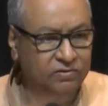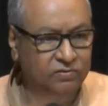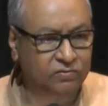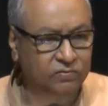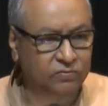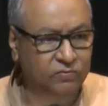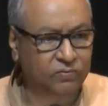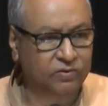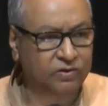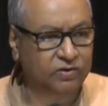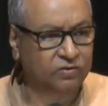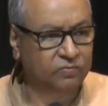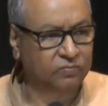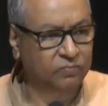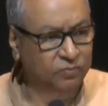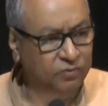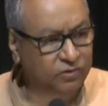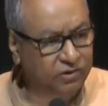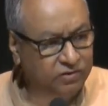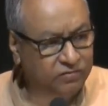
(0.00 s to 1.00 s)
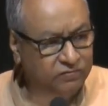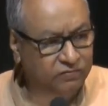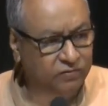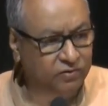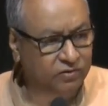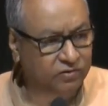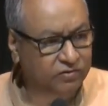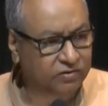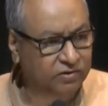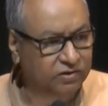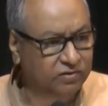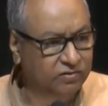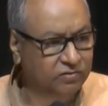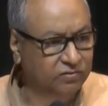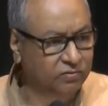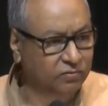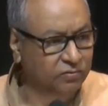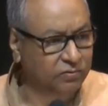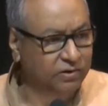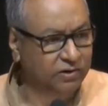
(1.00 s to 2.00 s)
through its police forces,
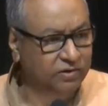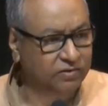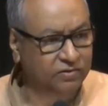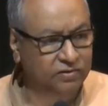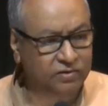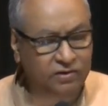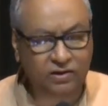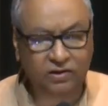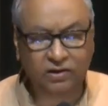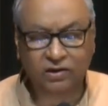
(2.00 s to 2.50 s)
through its